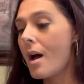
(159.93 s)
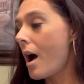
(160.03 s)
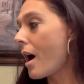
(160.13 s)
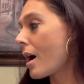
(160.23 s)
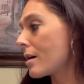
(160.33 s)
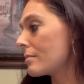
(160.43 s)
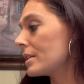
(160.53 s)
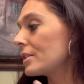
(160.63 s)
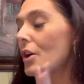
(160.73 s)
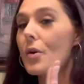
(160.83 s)

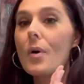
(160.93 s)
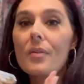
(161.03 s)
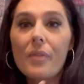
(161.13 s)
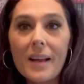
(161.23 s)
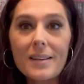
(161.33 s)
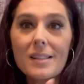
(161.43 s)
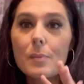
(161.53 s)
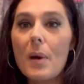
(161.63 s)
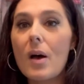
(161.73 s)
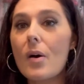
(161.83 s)
So like
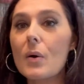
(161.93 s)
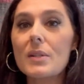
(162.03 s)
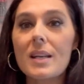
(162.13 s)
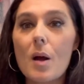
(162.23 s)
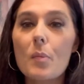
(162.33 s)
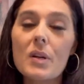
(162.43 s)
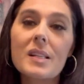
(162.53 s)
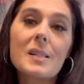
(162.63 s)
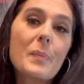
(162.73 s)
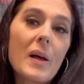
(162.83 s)
spells, and I'll put a
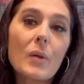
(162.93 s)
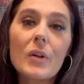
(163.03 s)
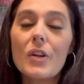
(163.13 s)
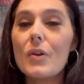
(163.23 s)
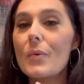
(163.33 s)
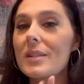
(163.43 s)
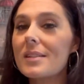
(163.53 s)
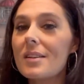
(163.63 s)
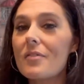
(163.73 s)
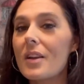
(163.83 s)
spell on you and
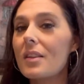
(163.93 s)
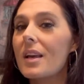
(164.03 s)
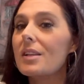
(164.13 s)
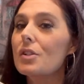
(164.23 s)
stuff like that.